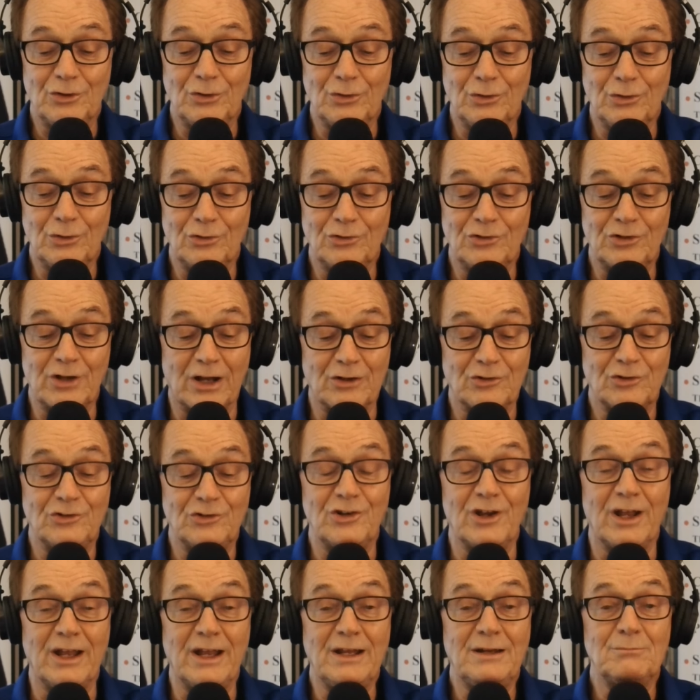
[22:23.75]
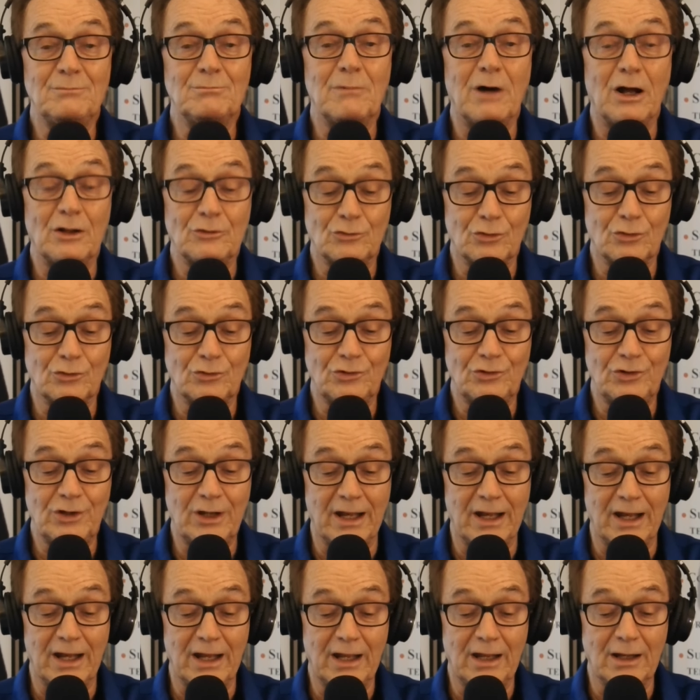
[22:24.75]
Chassagne
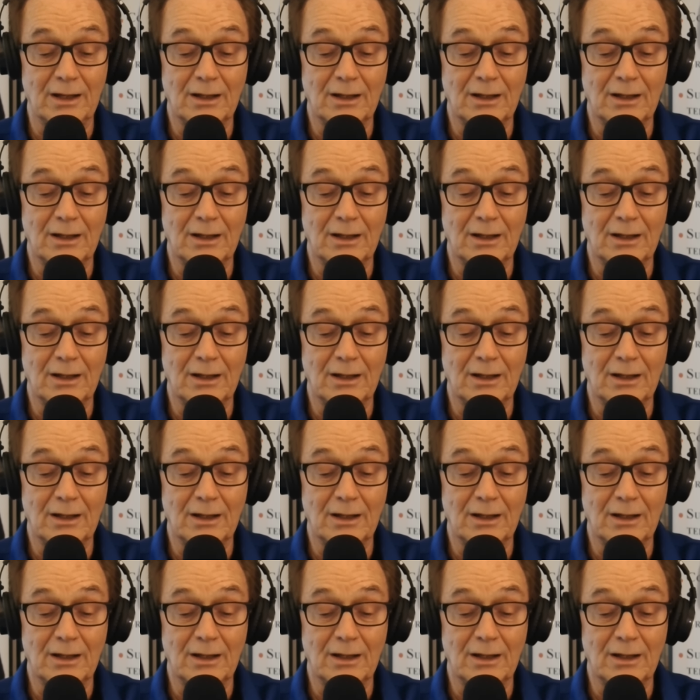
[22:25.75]
Montrachet